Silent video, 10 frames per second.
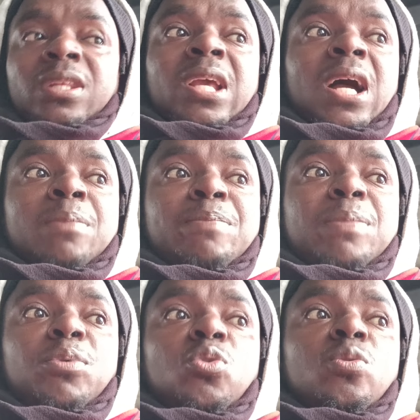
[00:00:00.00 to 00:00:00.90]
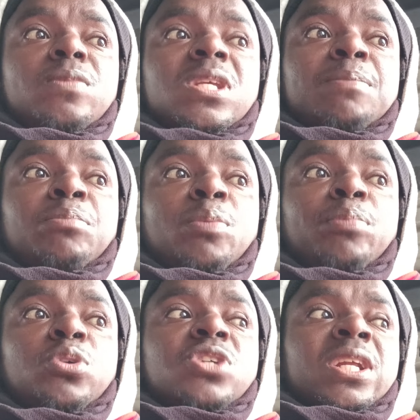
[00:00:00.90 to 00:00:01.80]
There are people whom their
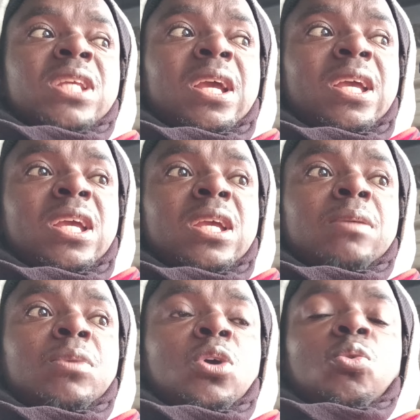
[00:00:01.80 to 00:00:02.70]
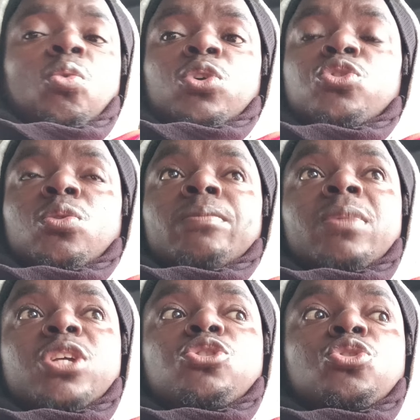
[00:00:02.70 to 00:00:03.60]
purpose and their aim was to
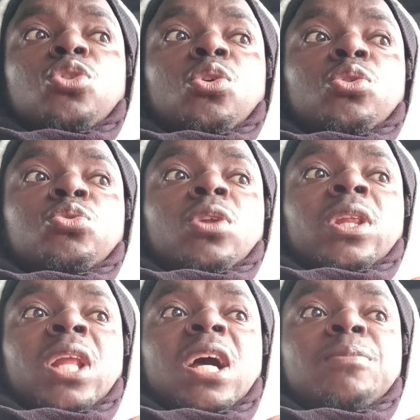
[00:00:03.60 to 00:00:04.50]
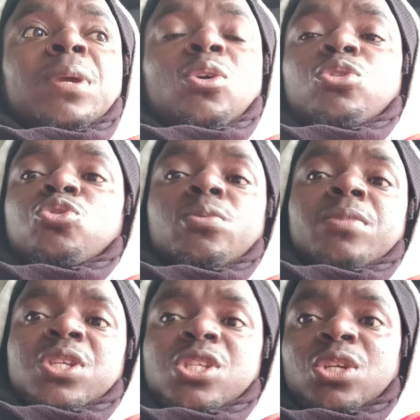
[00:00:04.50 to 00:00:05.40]
make sure your life becomes so
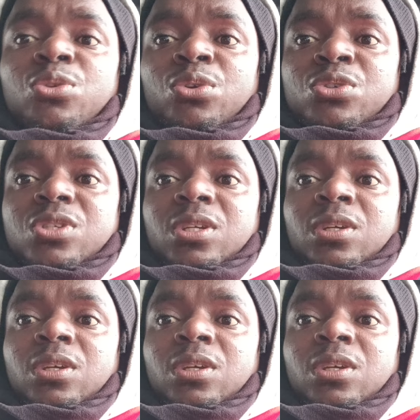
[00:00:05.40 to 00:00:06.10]
mysterious.